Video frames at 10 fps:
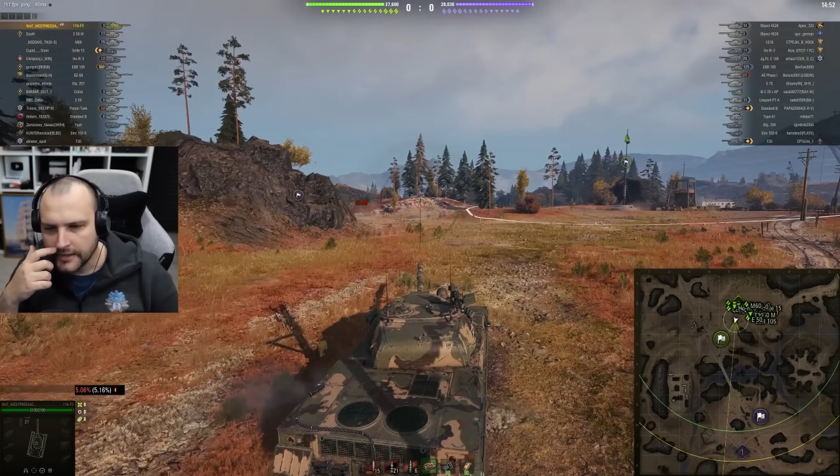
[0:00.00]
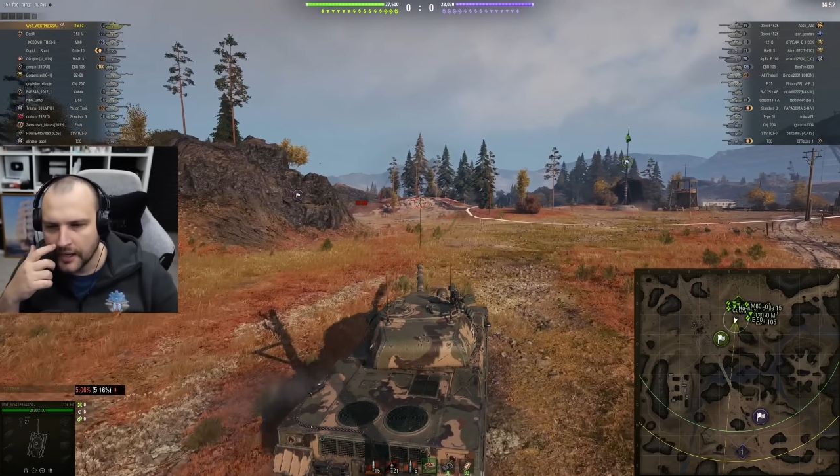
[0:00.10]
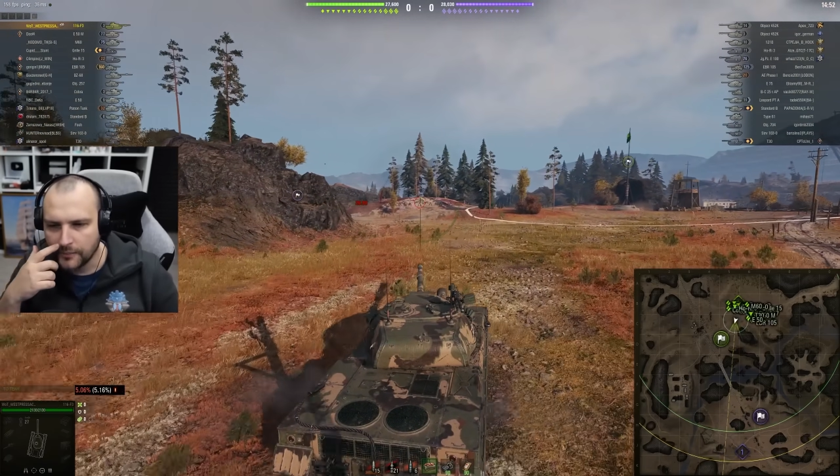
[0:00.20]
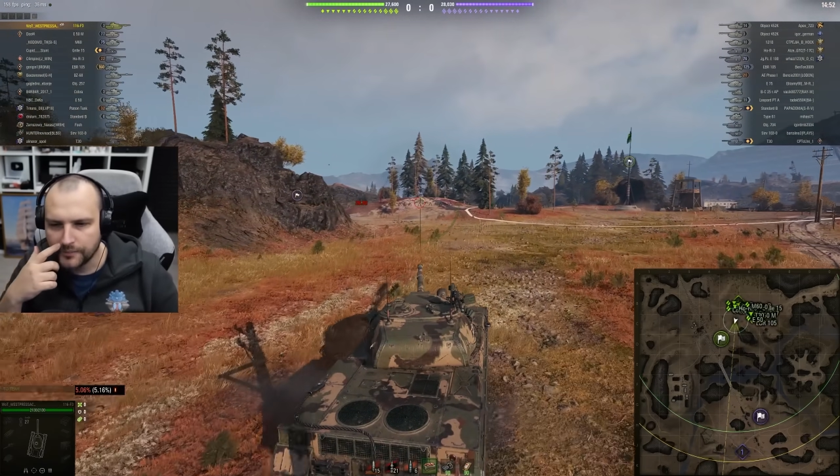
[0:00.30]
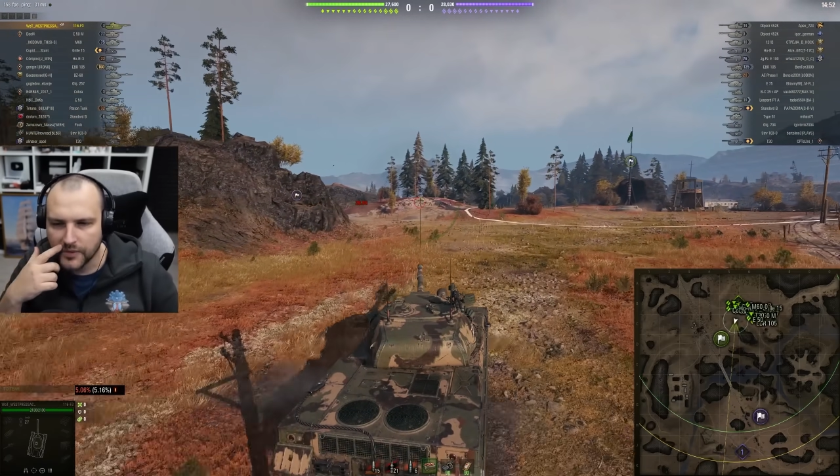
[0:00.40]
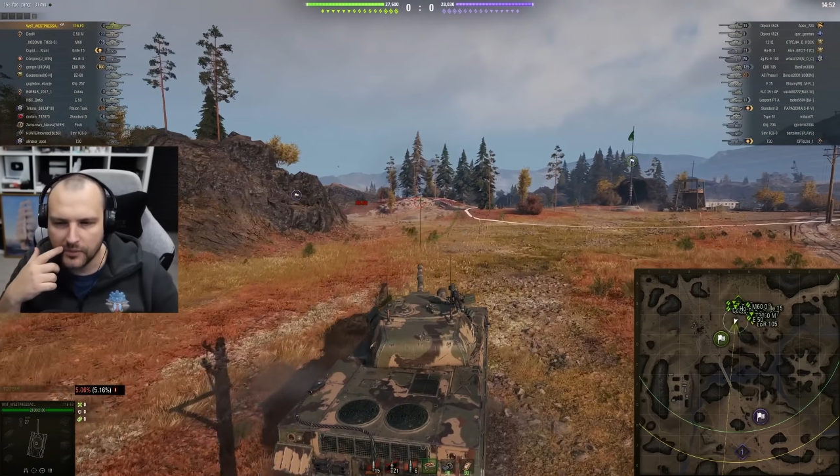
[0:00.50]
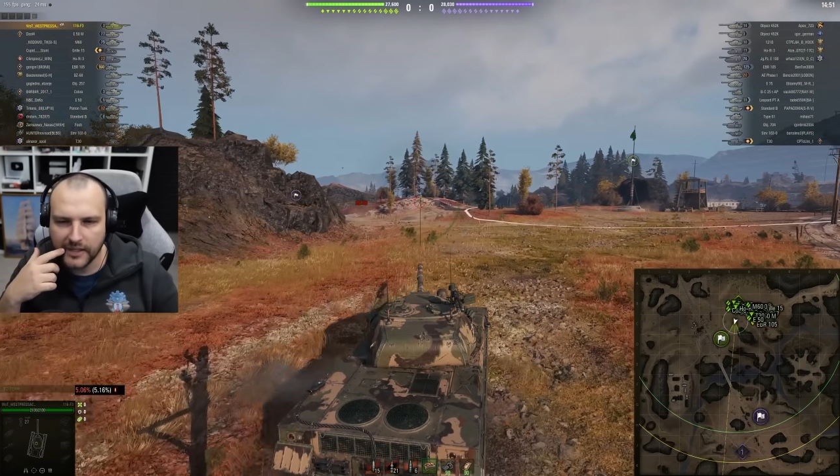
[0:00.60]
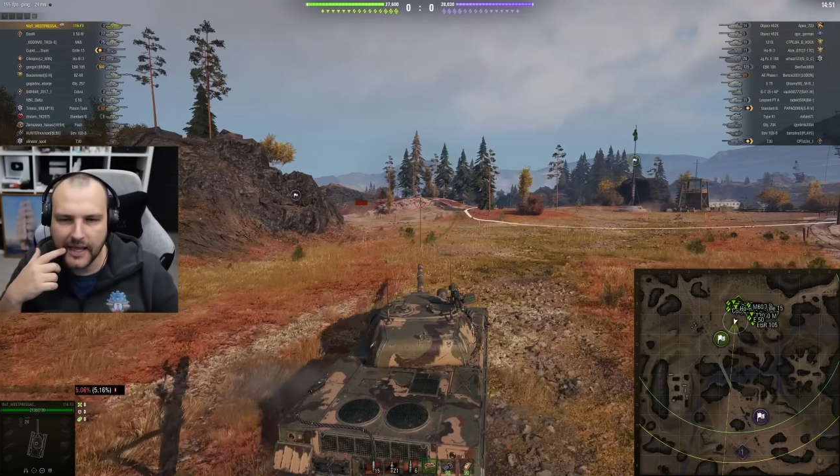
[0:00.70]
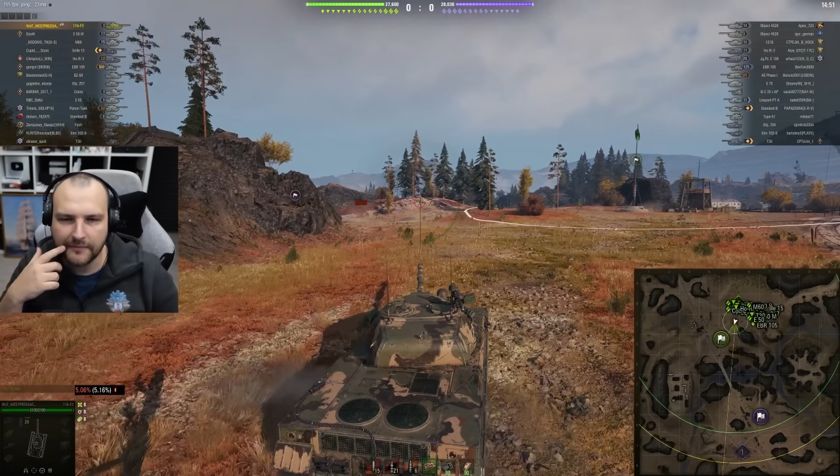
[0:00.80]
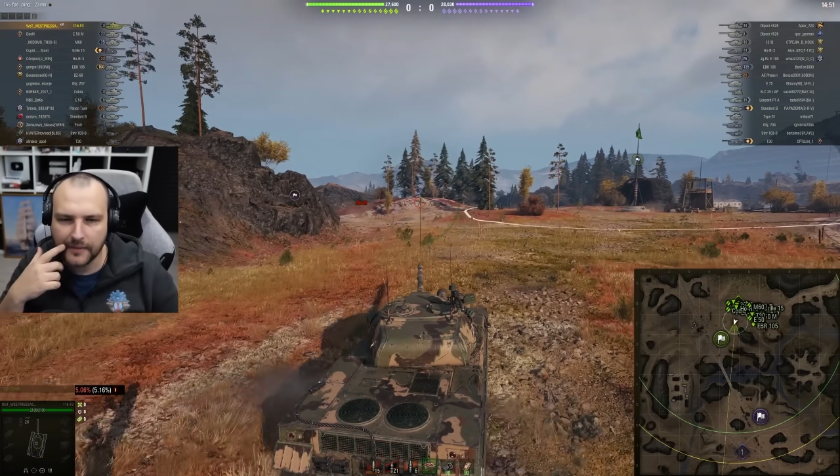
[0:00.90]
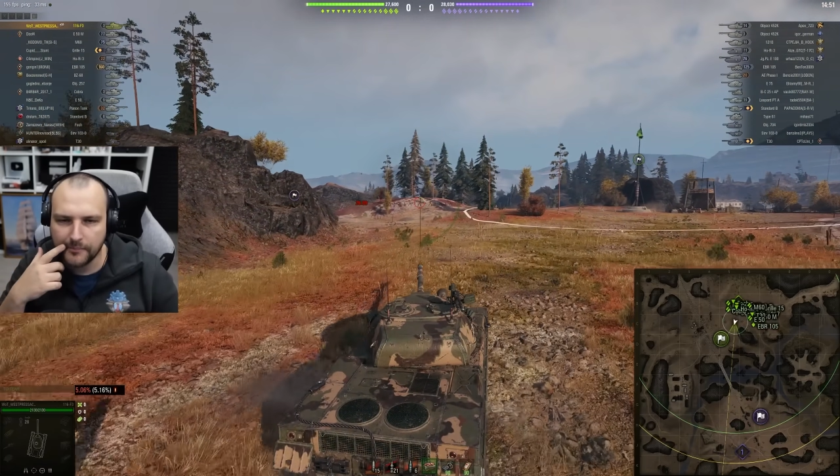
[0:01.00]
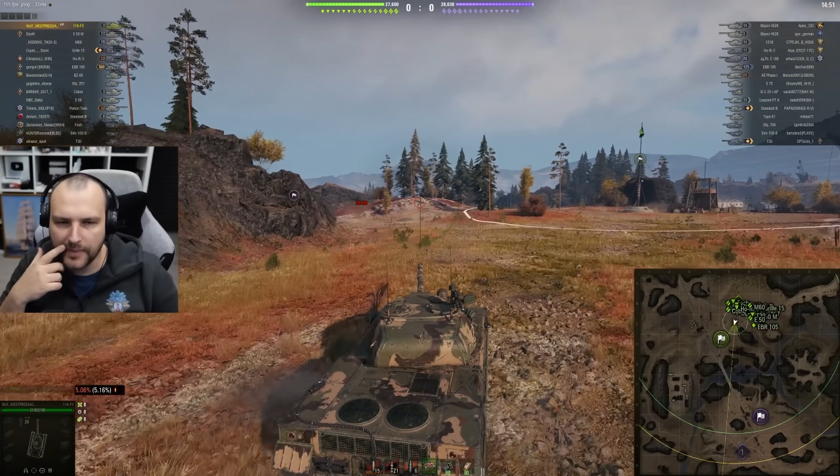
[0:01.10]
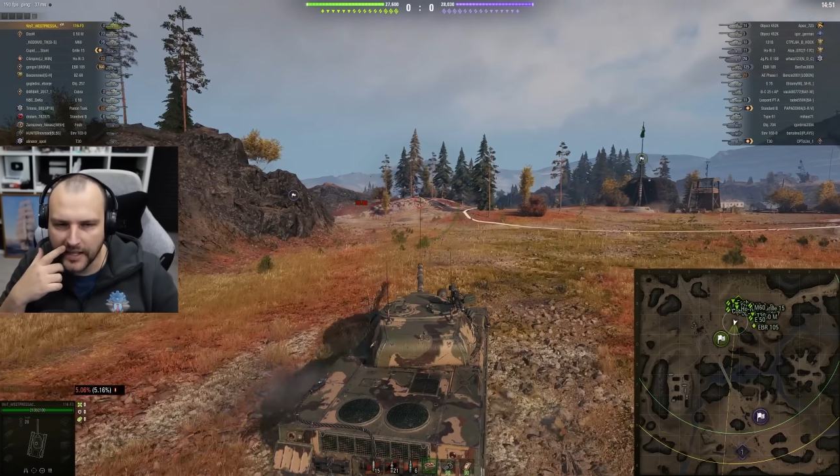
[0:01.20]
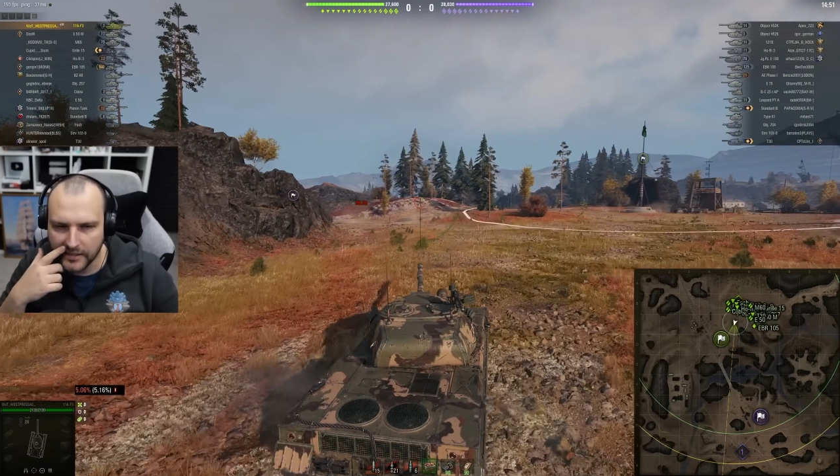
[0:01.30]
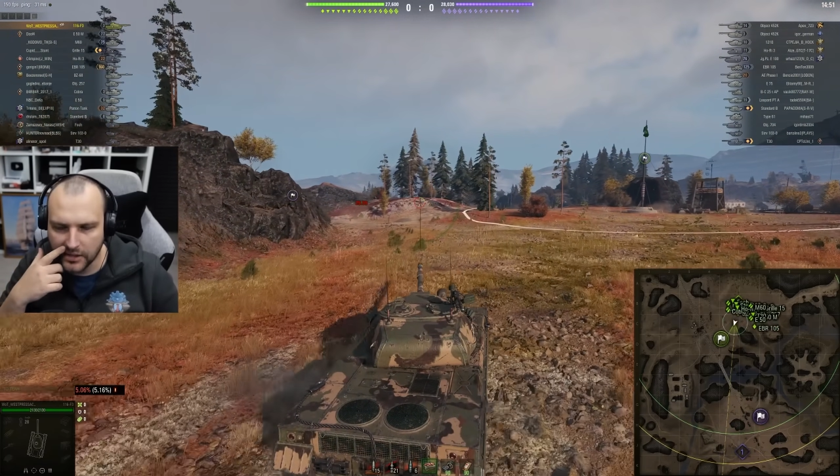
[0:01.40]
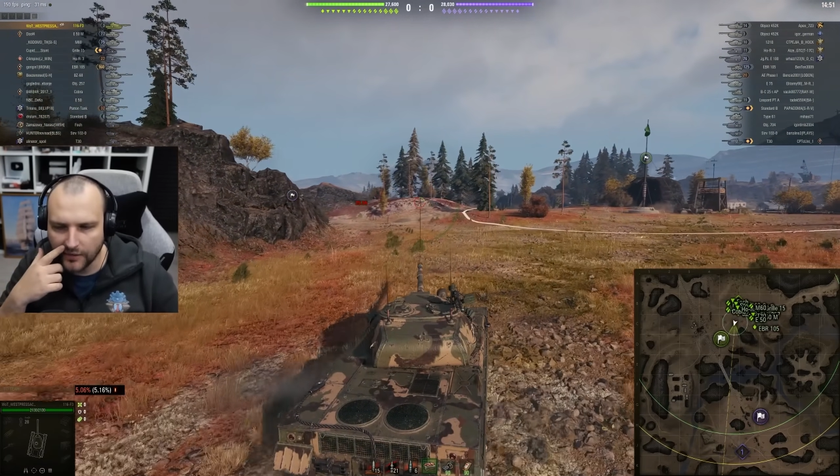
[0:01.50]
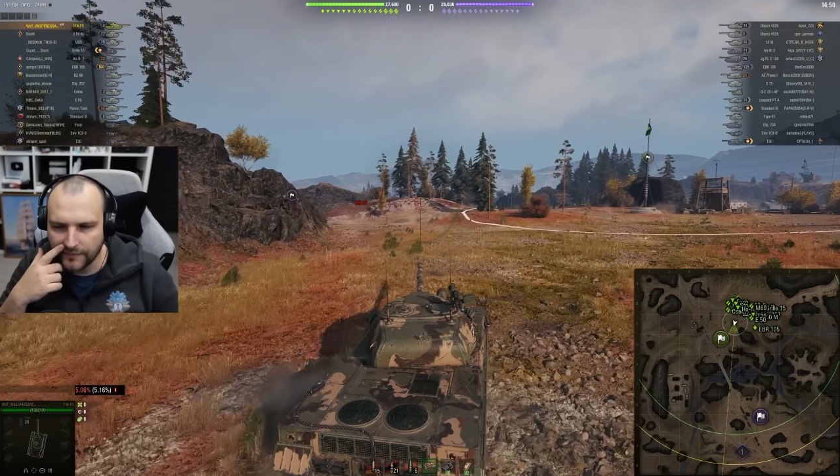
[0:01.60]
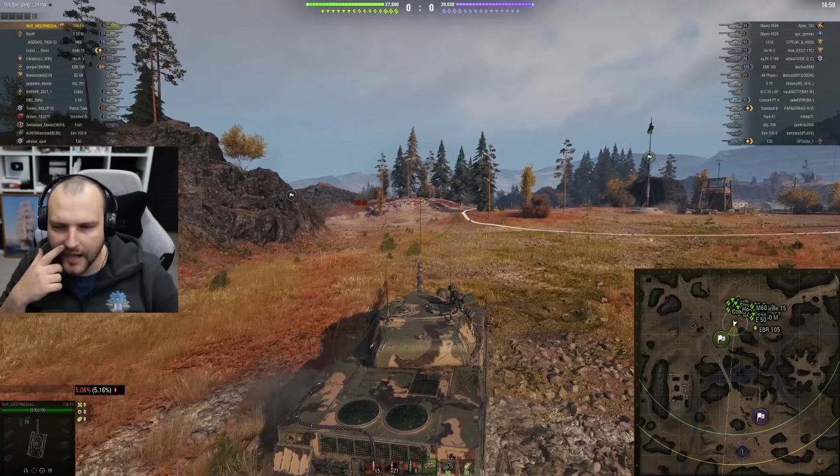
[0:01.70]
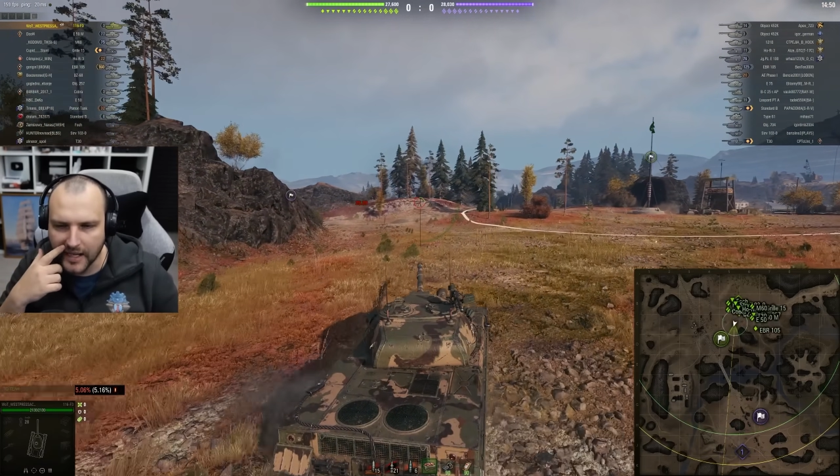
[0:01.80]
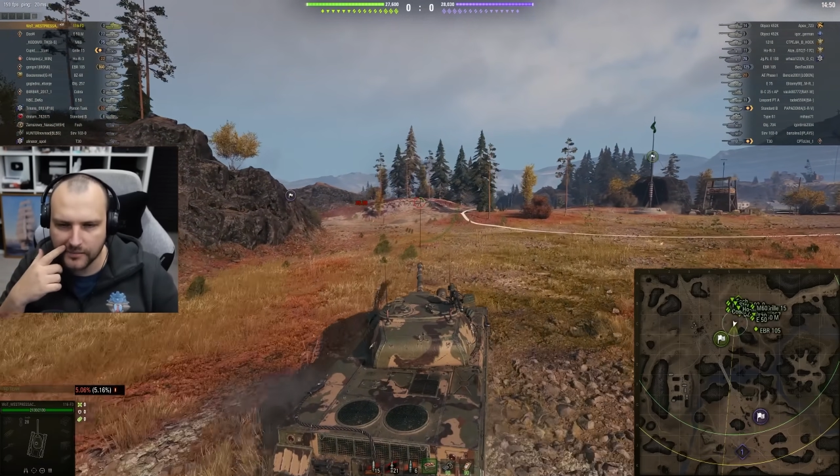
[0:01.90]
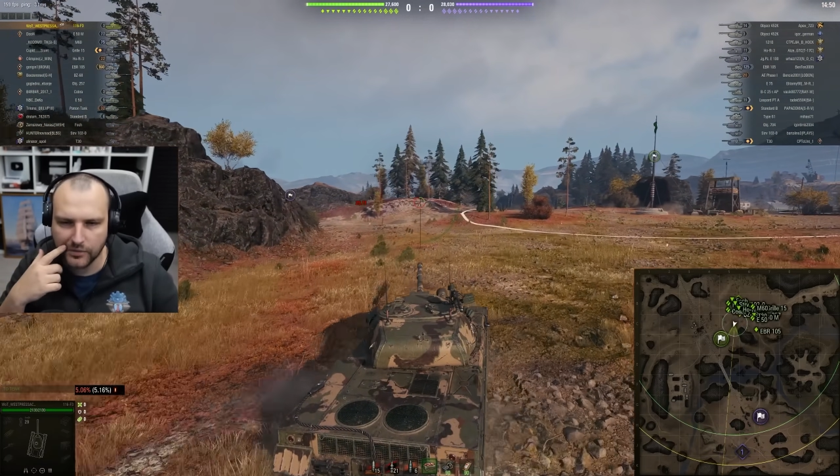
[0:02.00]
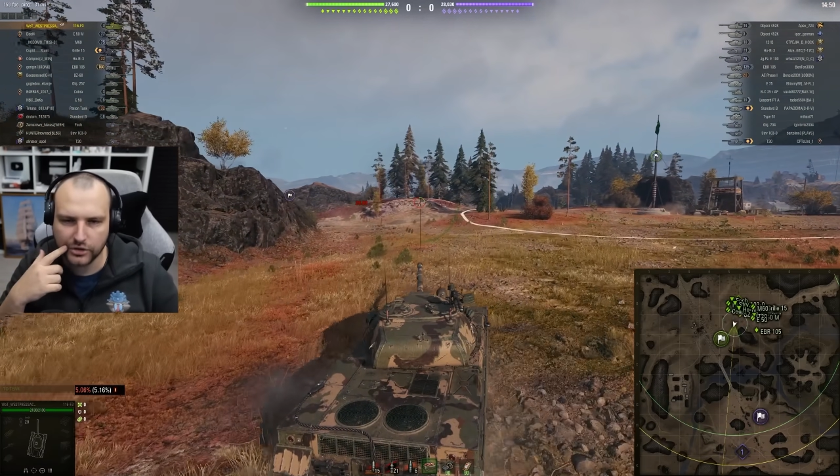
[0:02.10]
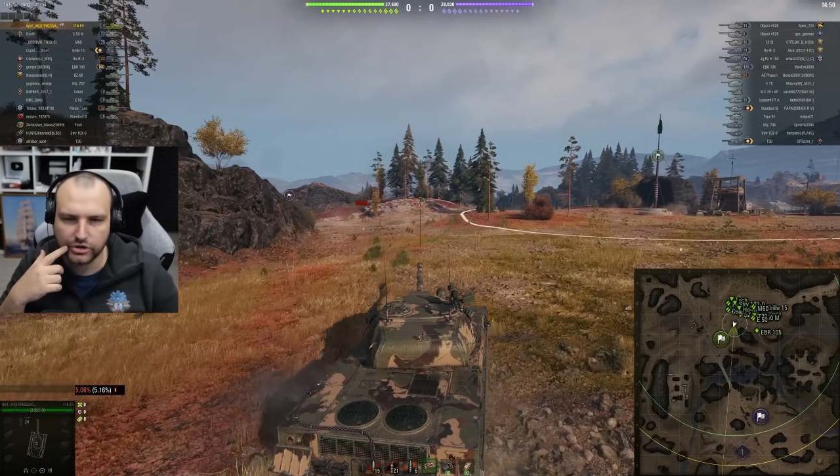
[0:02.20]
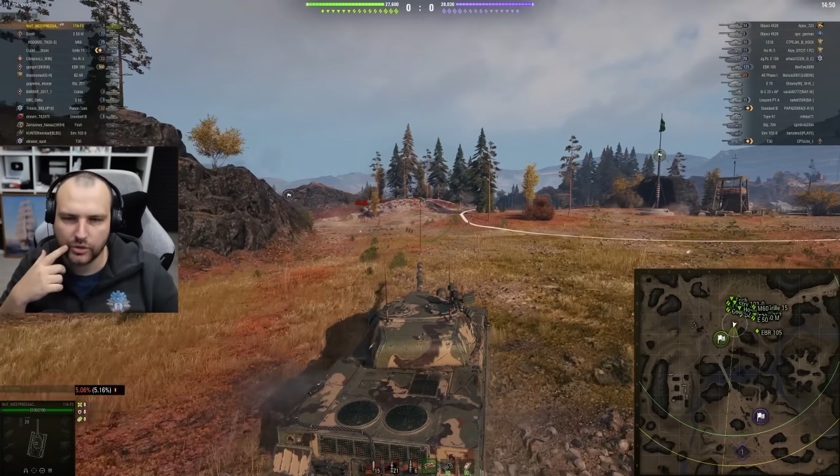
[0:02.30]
Now, we have plenty of armor, so